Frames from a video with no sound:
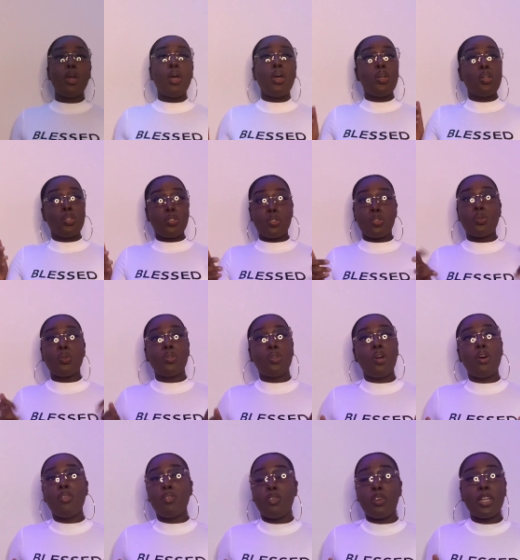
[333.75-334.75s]
So don't
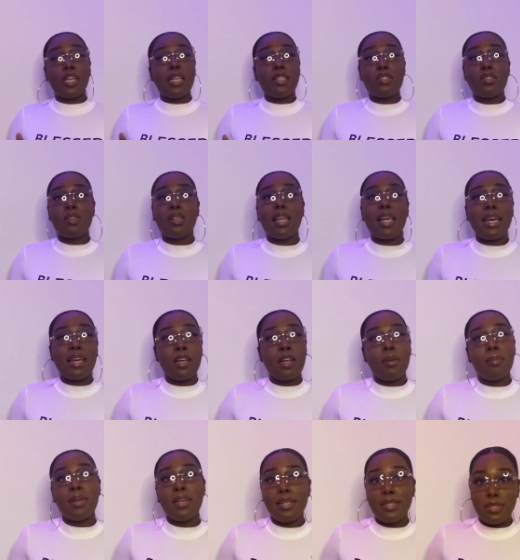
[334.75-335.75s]
forget to like,
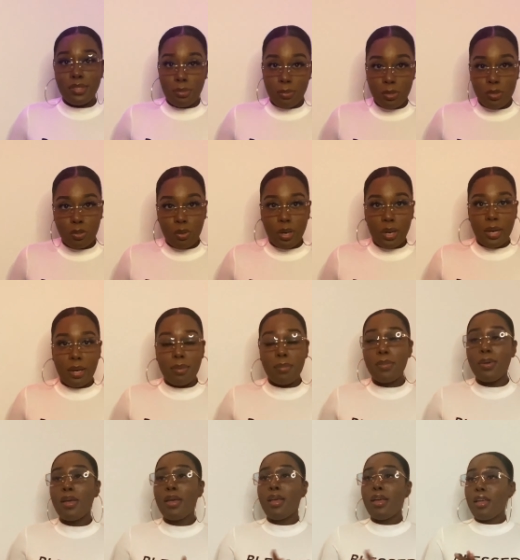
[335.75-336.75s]
comment, and subscribe.
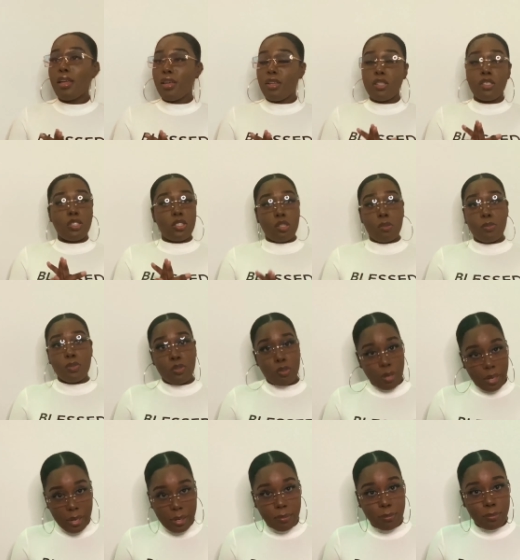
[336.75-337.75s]

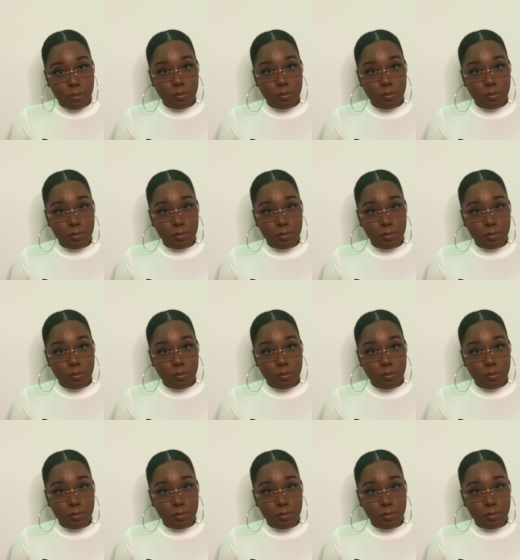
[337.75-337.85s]
Subscribe.